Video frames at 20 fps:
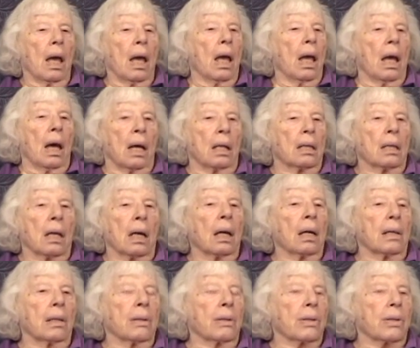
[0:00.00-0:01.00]
And
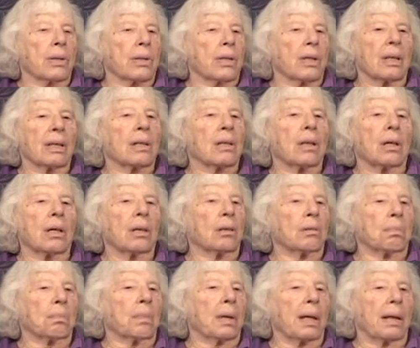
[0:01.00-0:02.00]
others
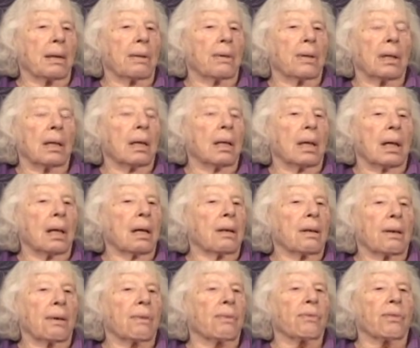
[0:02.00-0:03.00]
told me,
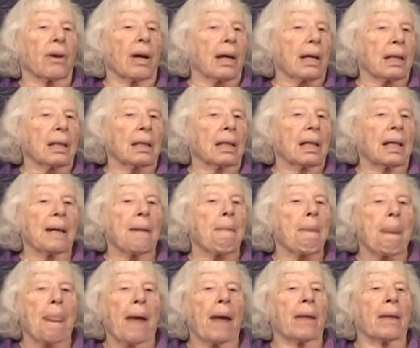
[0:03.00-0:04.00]
frankly,
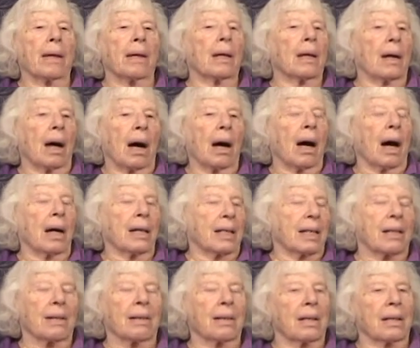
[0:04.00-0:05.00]
and I
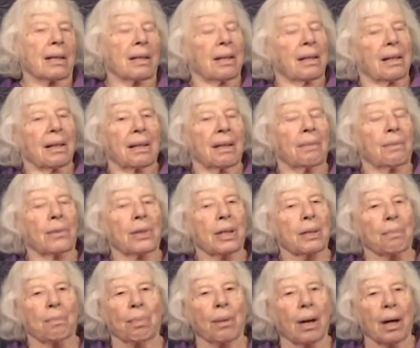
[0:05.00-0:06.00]
didn't,
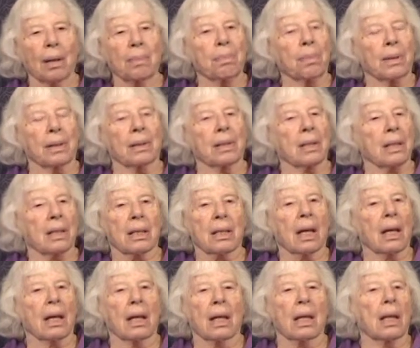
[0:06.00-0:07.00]
wasn't popular to
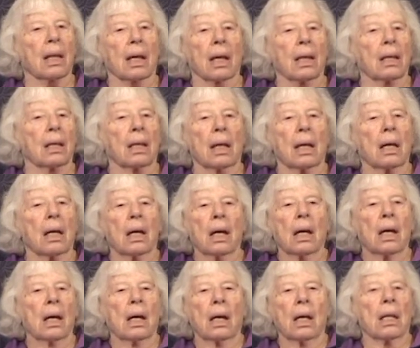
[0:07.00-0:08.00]
say it then,
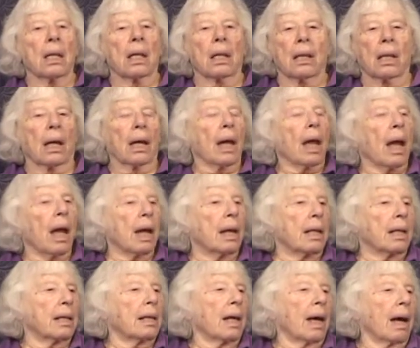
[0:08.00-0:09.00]
that they
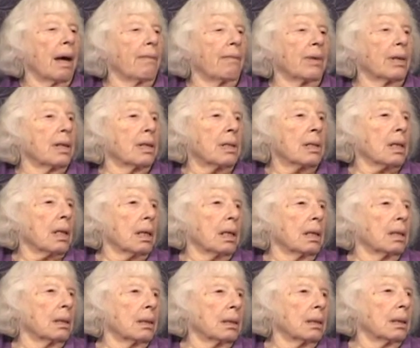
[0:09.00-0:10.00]
hated having to
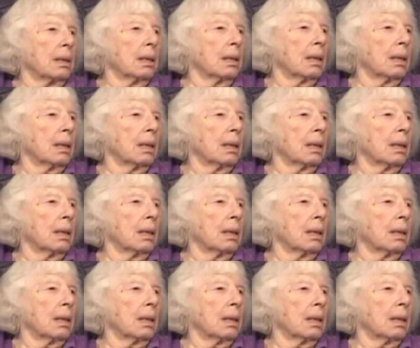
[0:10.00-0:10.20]
kill,